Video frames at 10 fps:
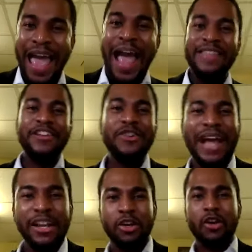And then you
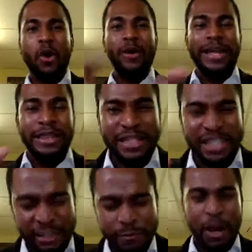got to go in the
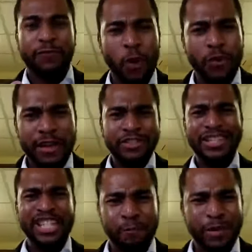smartphone into
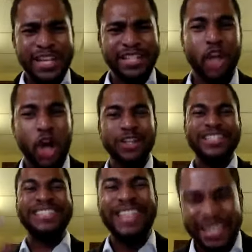this place called
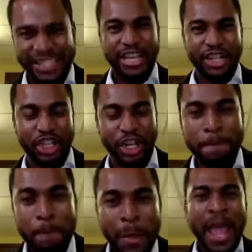settings.
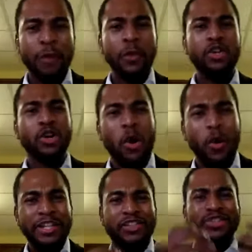And when you go
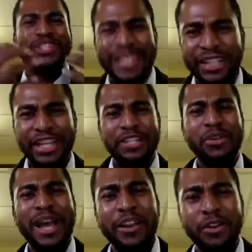into settings,
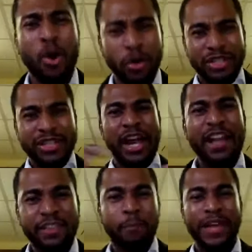you got to go to the
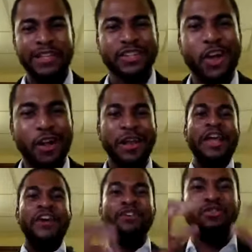other place called
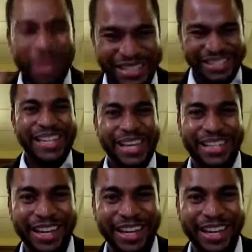reset.